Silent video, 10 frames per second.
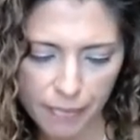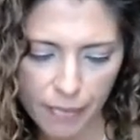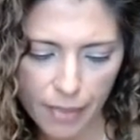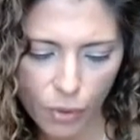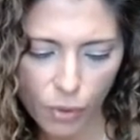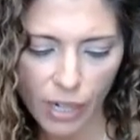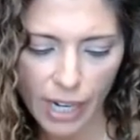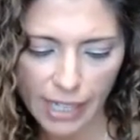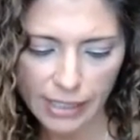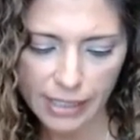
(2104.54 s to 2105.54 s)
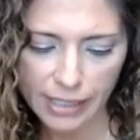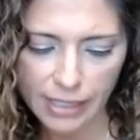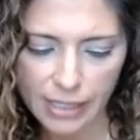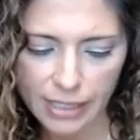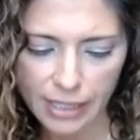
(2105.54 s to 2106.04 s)
or Hansen's
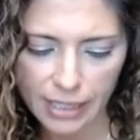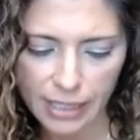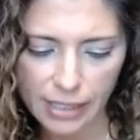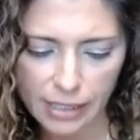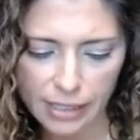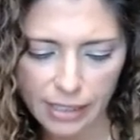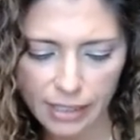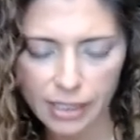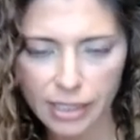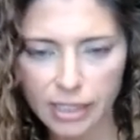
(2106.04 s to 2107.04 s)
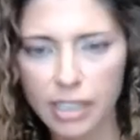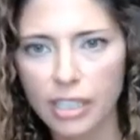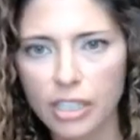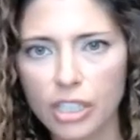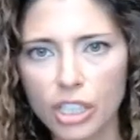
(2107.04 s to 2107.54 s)
disease, and this is a
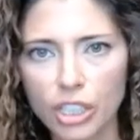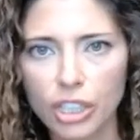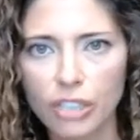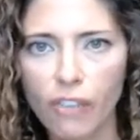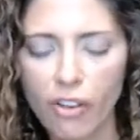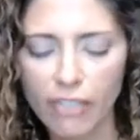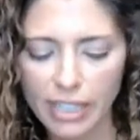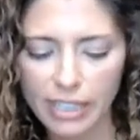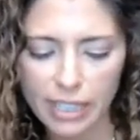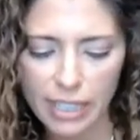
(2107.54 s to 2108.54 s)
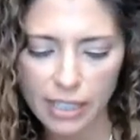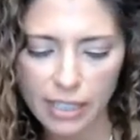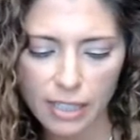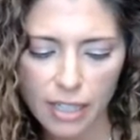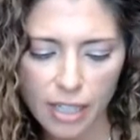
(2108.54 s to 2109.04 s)
condition involving skin,
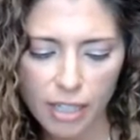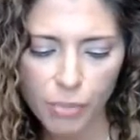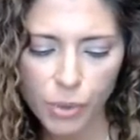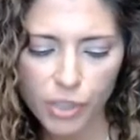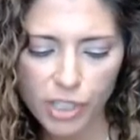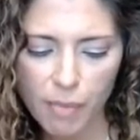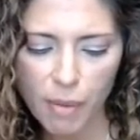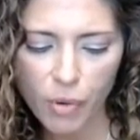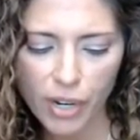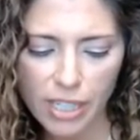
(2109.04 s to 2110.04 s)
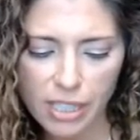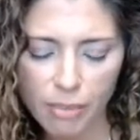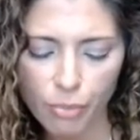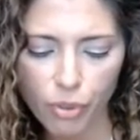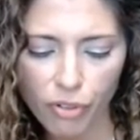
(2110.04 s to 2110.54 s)
mucous membranes, and
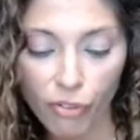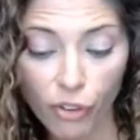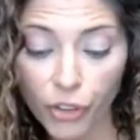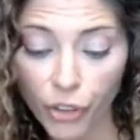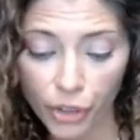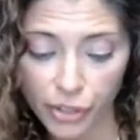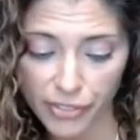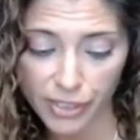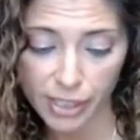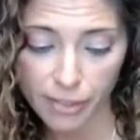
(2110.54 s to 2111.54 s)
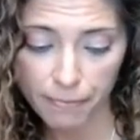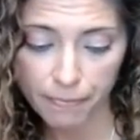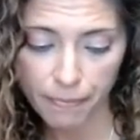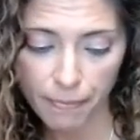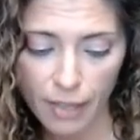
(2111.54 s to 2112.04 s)
peripheral nerves.
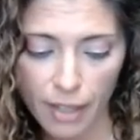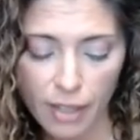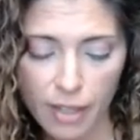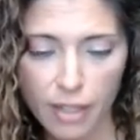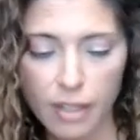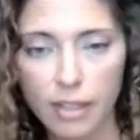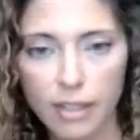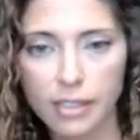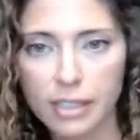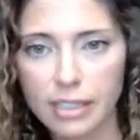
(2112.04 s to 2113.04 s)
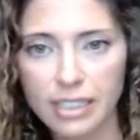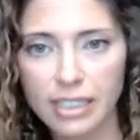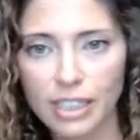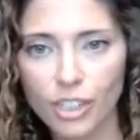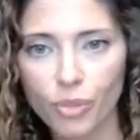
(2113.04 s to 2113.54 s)

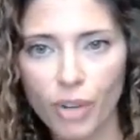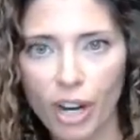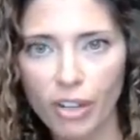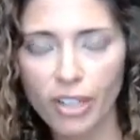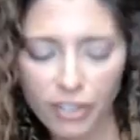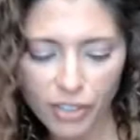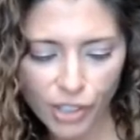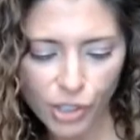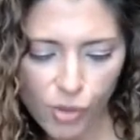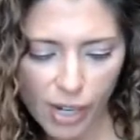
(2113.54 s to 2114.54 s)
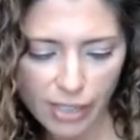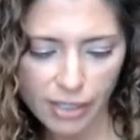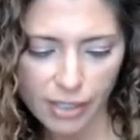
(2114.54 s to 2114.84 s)
Diseases are rare here in the U.S.